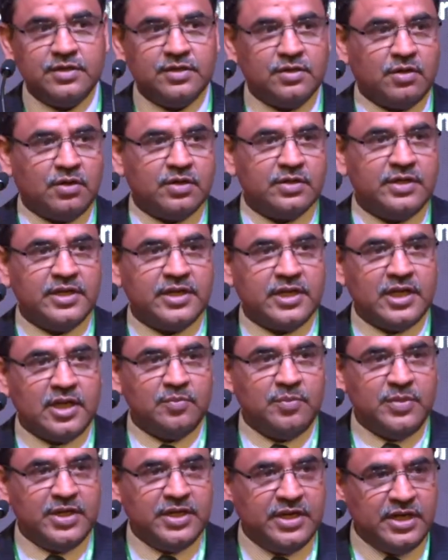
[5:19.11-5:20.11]
or they can
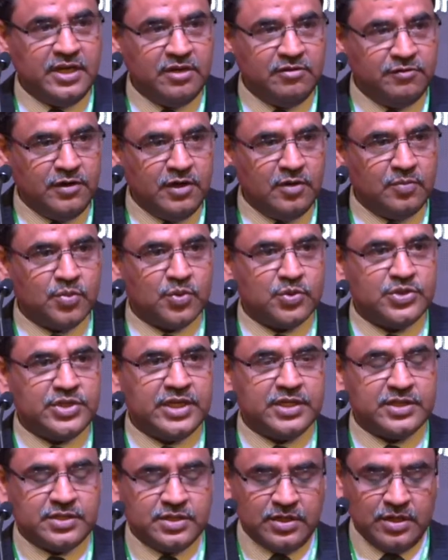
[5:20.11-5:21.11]
be greenfield
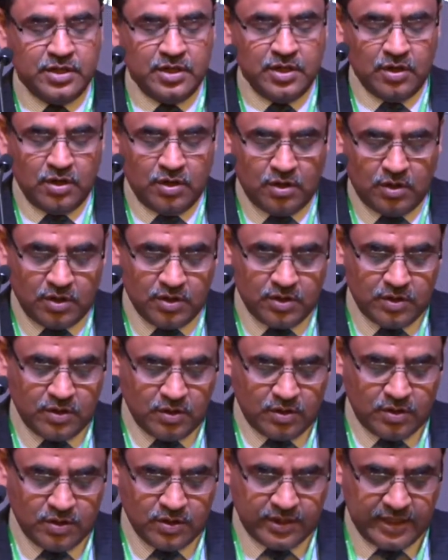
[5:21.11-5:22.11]
projects
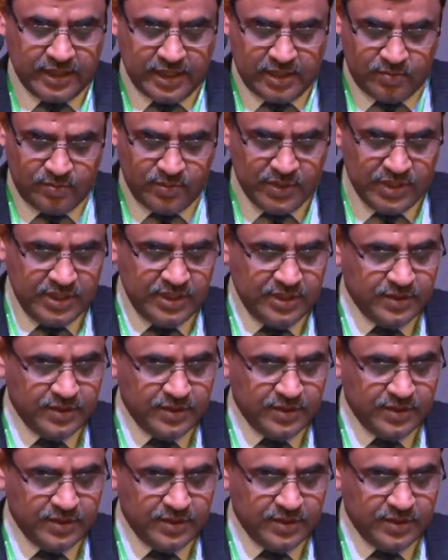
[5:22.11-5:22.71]
or can be